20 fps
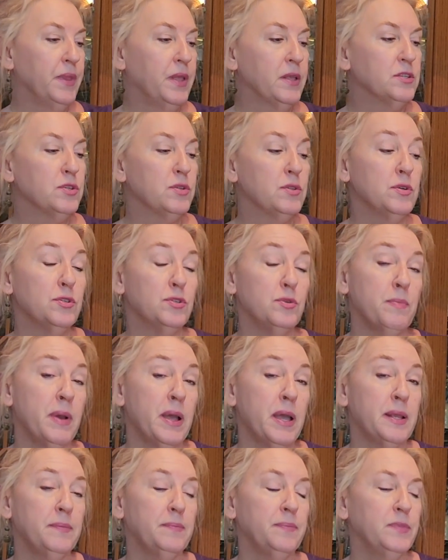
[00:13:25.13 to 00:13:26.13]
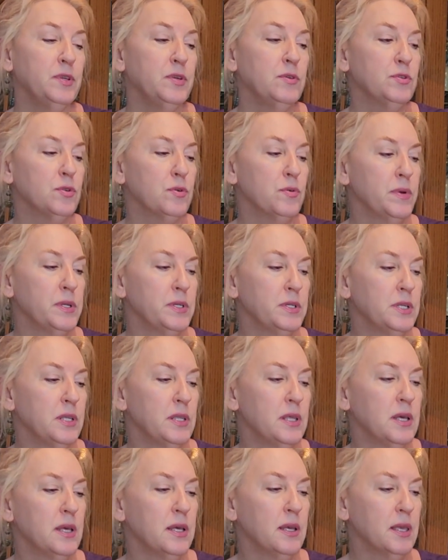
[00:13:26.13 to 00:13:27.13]
So those are mine. Those go into
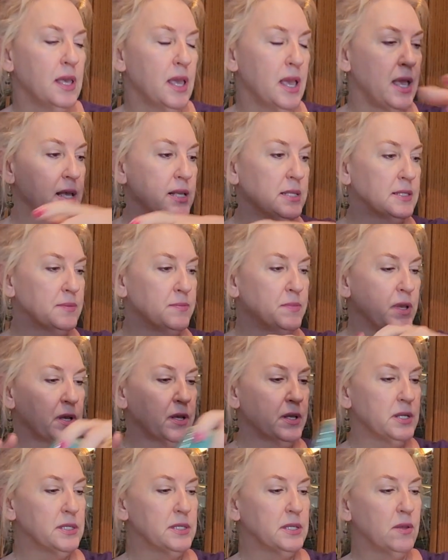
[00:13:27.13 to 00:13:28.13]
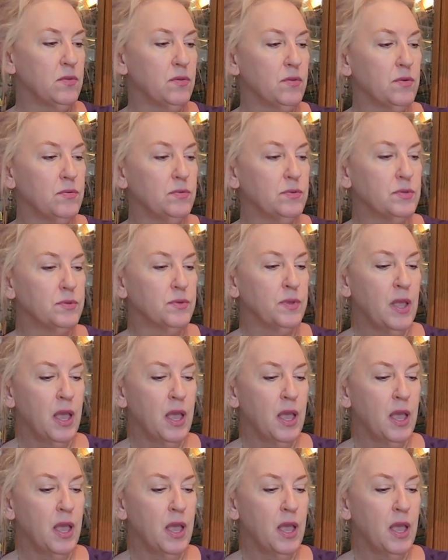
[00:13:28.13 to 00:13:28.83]
the case. I'm not going to sell those.